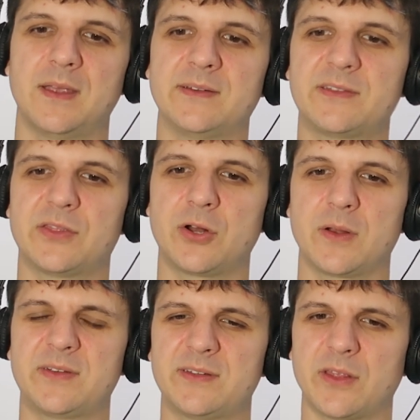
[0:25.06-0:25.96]
Is this the
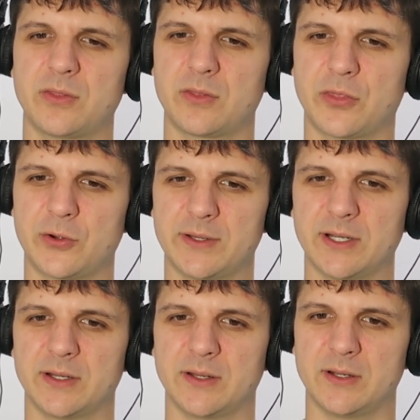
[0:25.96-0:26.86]
third? This is the, the third in
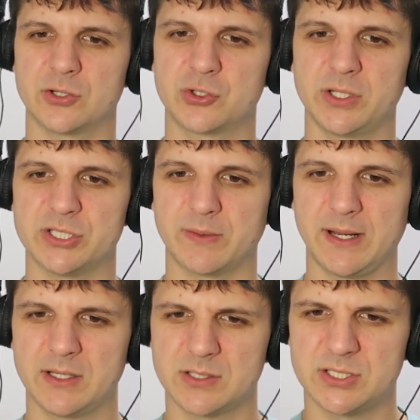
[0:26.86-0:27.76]
a, in a trilogy,
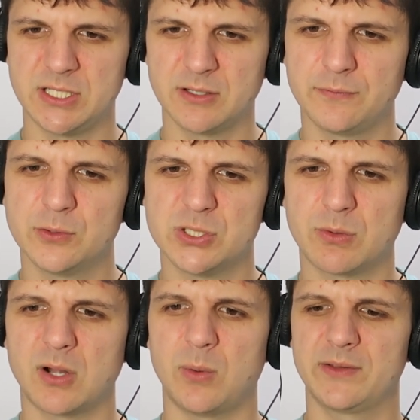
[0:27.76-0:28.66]
right? Chika
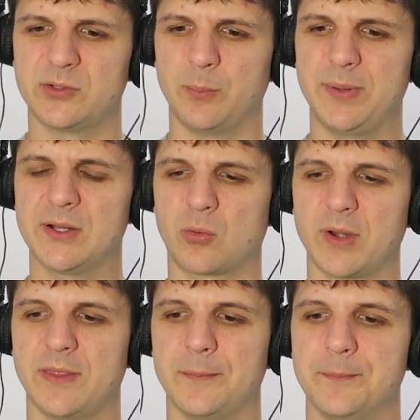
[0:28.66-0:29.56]
Fujiwara wants to beat a
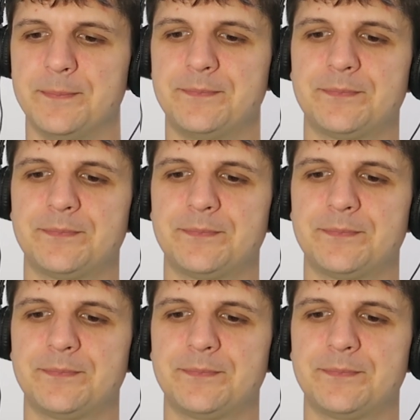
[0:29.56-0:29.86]
rhythm.